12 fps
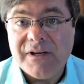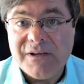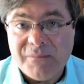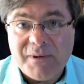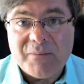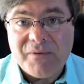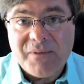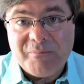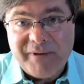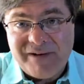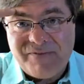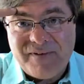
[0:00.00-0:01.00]
You remember the
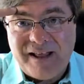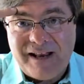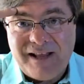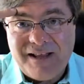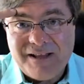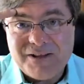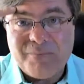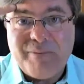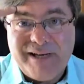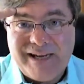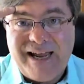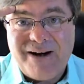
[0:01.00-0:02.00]
big fella, the
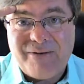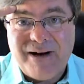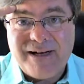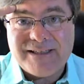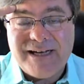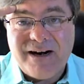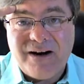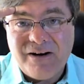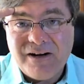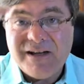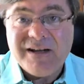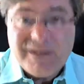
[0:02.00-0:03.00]
big guy right there?